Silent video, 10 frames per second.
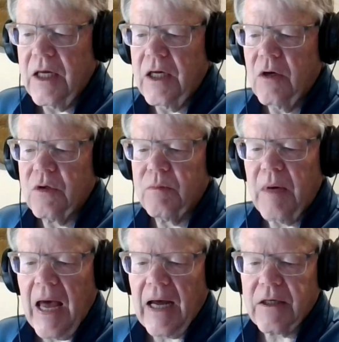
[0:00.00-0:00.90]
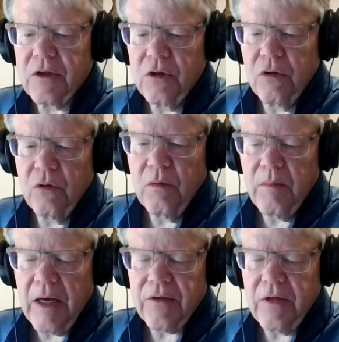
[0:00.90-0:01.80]
He goes back to
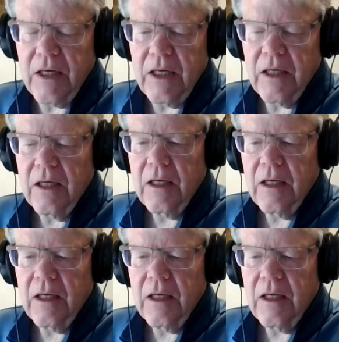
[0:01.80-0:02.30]
Bethany,